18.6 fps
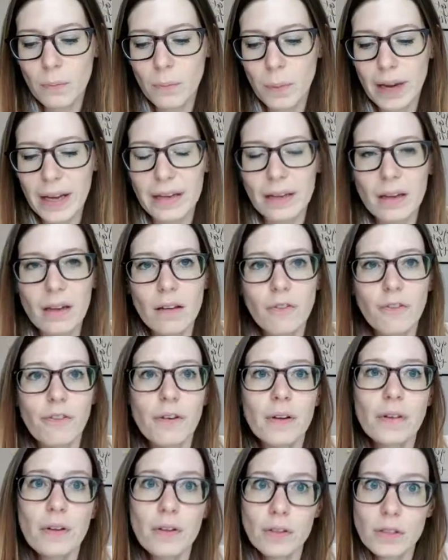but
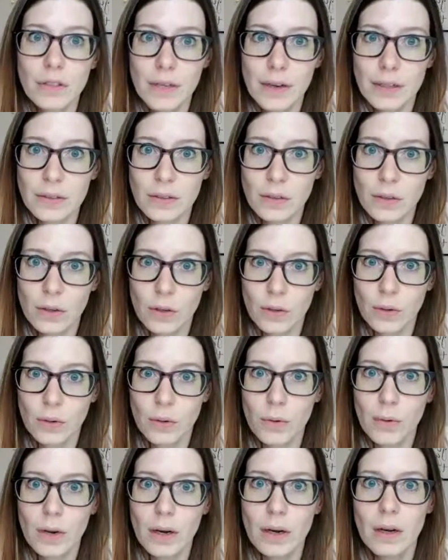for those of us
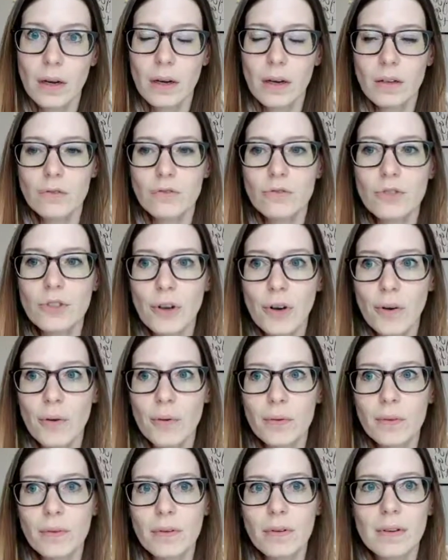who
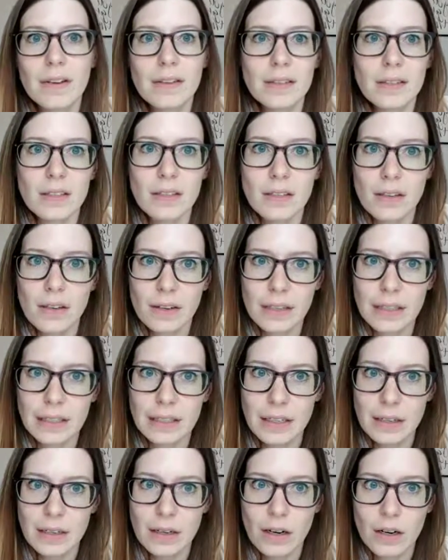don't necessarily
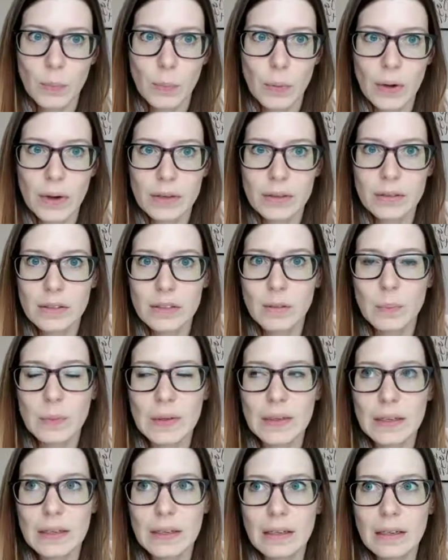need our books to
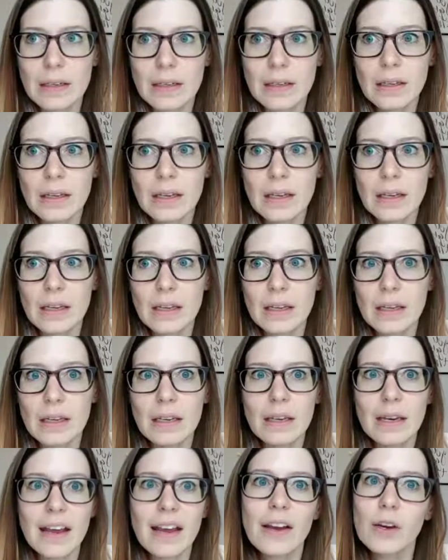be
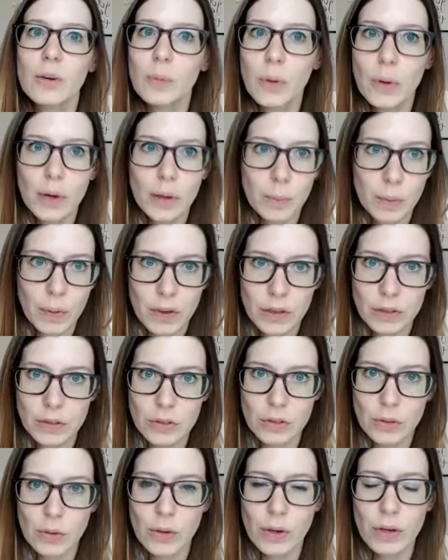in airport
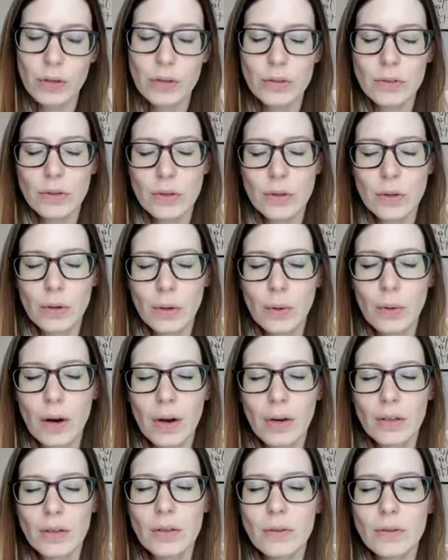bookstores who
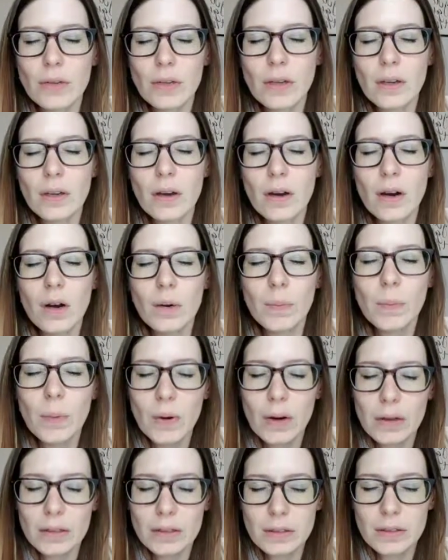are using our
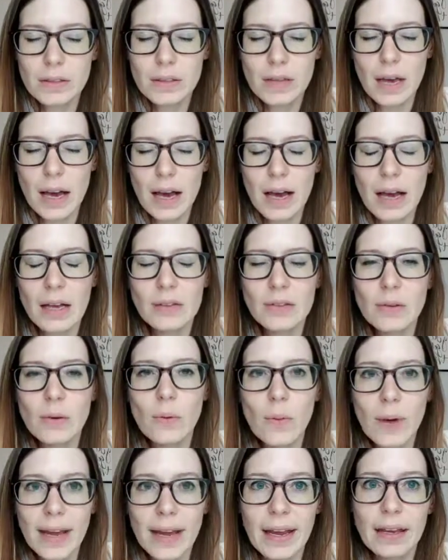books as a
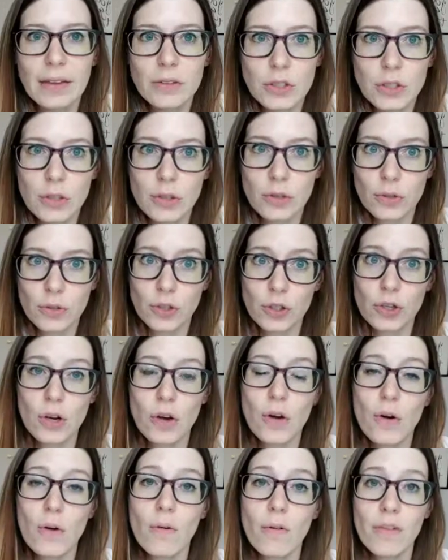way to
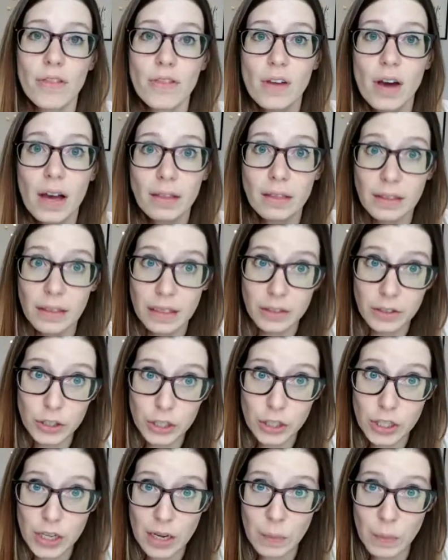show thought
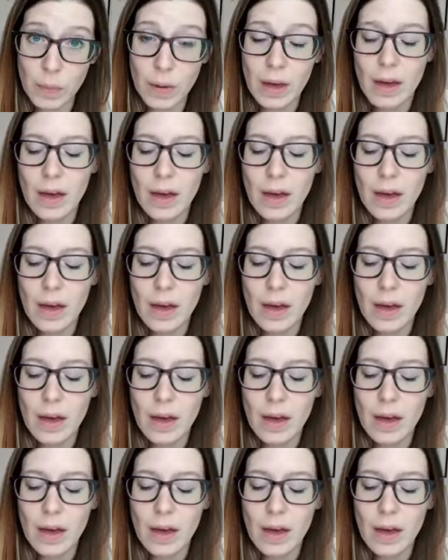leadership